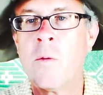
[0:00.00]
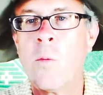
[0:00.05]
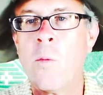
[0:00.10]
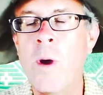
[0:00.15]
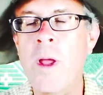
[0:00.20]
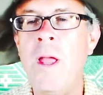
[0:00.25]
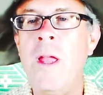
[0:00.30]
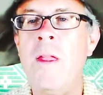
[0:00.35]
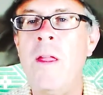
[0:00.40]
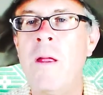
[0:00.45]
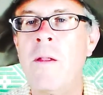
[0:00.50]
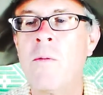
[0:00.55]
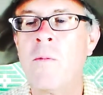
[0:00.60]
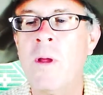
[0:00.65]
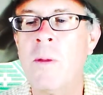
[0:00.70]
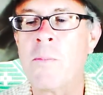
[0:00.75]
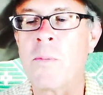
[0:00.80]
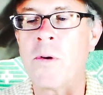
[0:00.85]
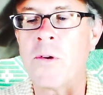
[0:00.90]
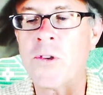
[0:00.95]
the way that
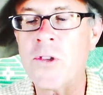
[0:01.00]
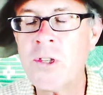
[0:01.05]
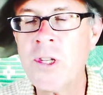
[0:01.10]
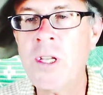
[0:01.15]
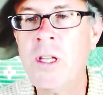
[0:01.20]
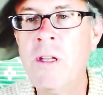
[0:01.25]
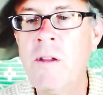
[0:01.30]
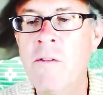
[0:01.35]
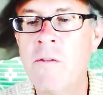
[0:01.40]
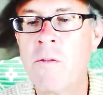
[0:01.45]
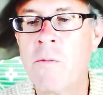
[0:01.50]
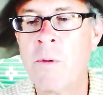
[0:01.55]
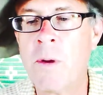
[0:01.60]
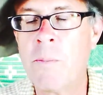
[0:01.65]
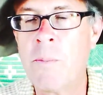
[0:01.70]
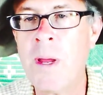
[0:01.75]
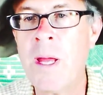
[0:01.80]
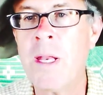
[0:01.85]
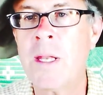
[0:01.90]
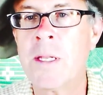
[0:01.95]
we perceive
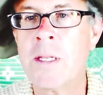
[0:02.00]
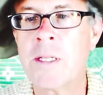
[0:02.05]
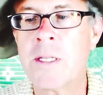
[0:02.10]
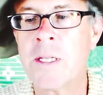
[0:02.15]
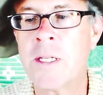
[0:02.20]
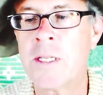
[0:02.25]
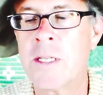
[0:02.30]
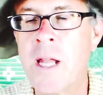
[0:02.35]
repentance